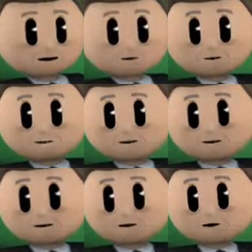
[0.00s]

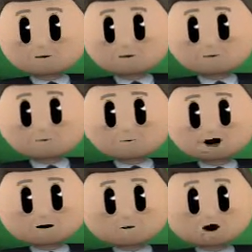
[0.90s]
tradable in market,
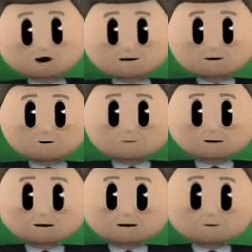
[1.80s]
and allowed them to
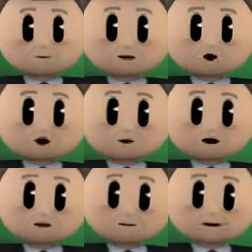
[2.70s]
leave their gold
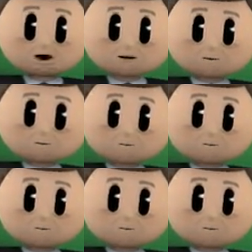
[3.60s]
with the banks,